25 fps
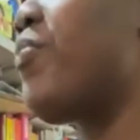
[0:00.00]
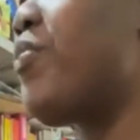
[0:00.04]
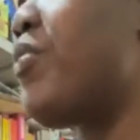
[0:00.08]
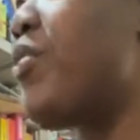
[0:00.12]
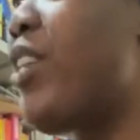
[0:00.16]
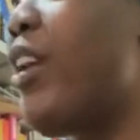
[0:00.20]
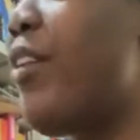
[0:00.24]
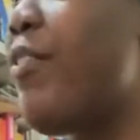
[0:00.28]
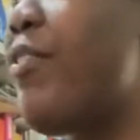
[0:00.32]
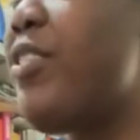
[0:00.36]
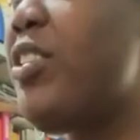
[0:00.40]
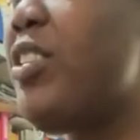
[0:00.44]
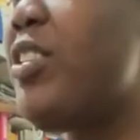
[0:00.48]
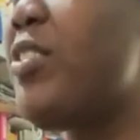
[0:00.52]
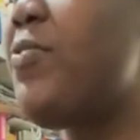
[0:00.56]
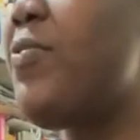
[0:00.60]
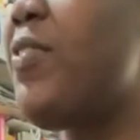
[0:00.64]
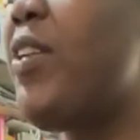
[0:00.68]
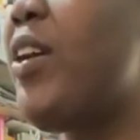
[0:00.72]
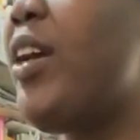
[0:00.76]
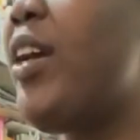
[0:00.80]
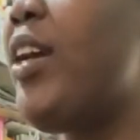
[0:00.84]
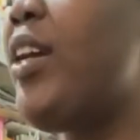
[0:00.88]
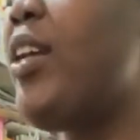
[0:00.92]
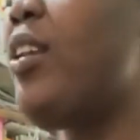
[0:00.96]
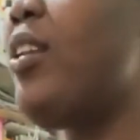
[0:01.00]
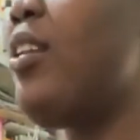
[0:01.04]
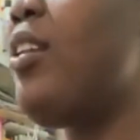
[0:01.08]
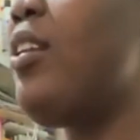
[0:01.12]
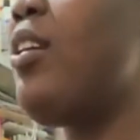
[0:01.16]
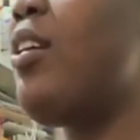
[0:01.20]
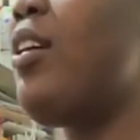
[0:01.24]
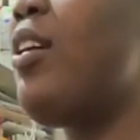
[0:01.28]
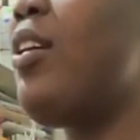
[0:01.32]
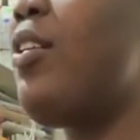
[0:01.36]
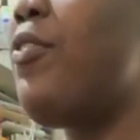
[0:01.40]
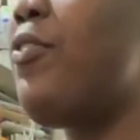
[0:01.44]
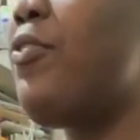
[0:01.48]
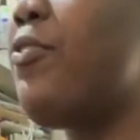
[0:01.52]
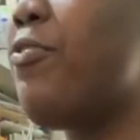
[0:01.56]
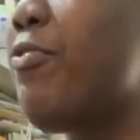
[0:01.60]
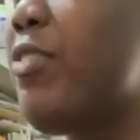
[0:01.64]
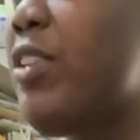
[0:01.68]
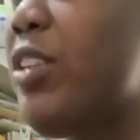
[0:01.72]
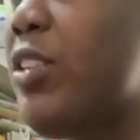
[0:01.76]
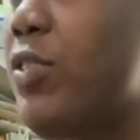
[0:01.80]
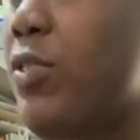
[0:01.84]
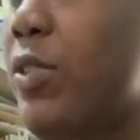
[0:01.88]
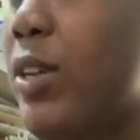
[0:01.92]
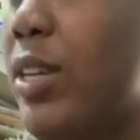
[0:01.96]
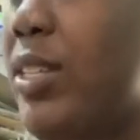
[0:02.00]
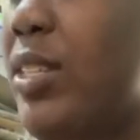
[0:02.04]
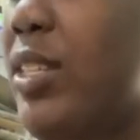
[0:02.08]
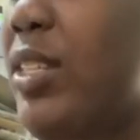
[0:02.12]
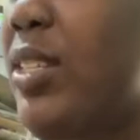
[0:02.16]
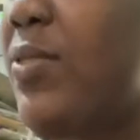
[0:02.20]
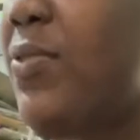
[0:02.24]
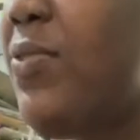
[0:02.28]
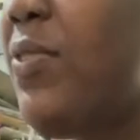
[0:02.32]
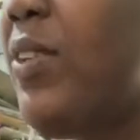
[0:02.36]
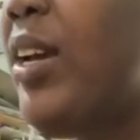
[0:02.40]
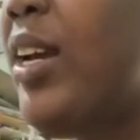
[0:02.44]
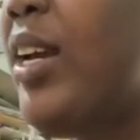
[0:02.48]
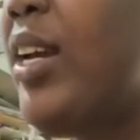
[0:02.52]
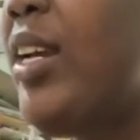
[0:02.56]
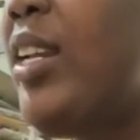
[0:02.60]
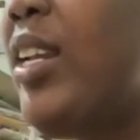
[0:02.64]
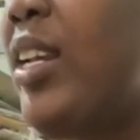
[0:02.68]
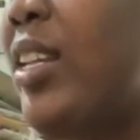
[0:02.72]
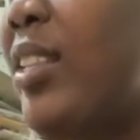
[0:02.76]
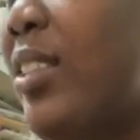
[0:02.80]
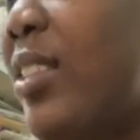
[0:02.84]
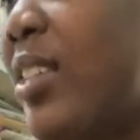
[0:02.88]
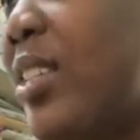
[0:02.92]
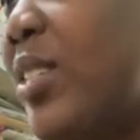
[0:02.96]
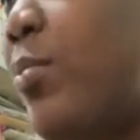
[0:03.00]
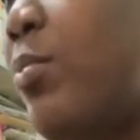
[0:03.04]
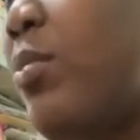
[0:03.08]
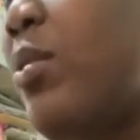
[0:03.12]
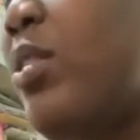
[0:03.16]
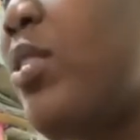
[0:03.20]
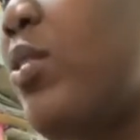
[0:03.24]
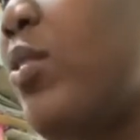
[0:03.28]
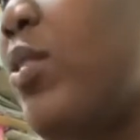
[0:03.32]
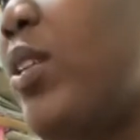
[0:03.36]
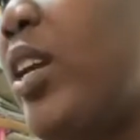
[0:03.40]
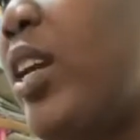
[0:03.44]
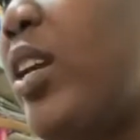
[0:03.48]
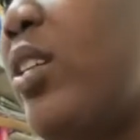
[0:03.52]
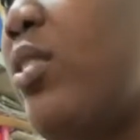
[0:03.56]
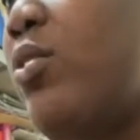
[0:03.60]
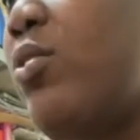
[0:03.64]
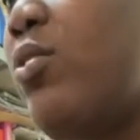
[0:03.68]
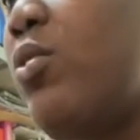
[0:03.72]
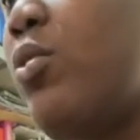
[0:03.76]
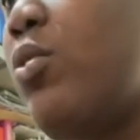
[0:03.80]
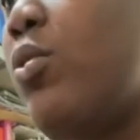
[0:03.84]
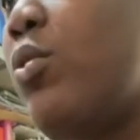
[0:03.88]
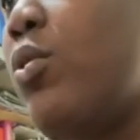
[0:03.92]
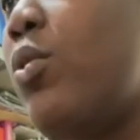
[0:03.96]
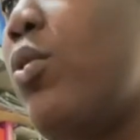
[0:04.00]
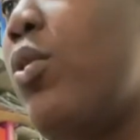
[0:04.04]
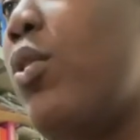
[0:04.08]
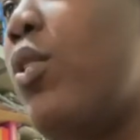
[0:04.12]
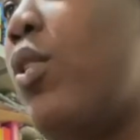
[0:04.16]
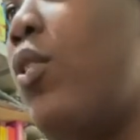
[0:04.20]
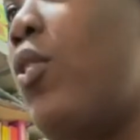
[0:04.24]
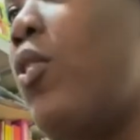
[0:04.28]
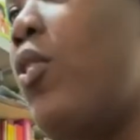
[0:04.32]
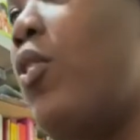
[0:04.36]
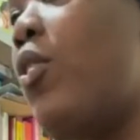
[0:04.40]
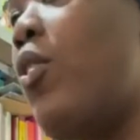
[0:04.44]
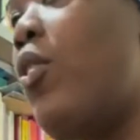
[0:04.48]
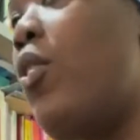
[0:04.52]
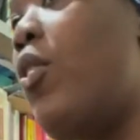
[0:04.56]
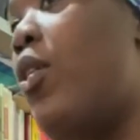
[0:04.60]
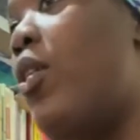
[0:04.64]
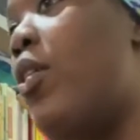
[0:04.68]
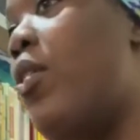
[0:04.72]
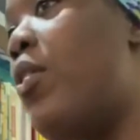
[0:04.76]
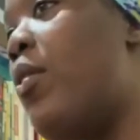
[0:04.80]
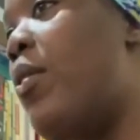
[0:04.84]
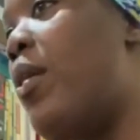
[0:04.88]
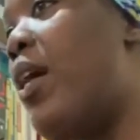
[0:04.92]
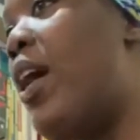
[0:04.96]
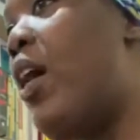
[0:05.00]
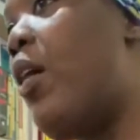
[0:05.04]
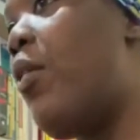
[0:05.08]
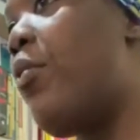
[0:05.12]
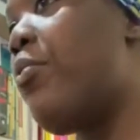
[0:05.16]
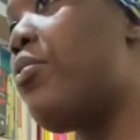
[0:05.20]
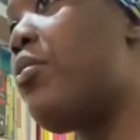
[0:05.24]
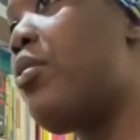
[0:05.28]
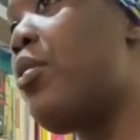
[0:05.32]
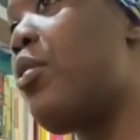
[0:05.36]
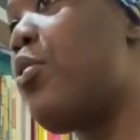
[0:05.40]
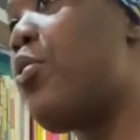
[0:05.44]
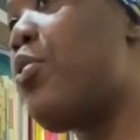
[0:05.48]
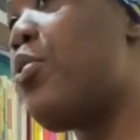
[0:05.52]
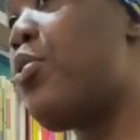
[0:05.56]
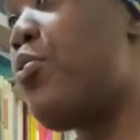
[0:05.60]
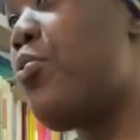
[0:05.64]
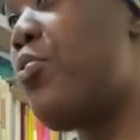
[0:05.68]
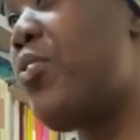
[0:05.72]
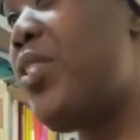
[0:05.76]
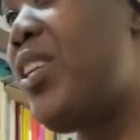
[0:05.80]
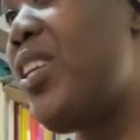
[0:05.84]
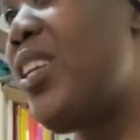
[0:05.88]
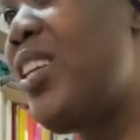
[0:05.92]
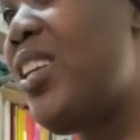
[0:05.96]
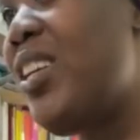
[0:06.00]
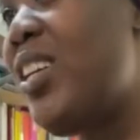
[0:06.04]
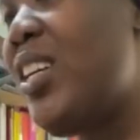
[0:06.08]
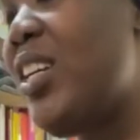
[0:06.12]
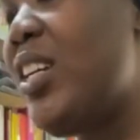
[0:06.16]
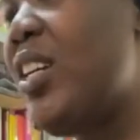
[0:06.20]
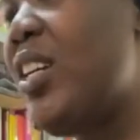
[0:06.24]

Cherish is fine, Free Tress is fine, and this one is okay too. Out of the three,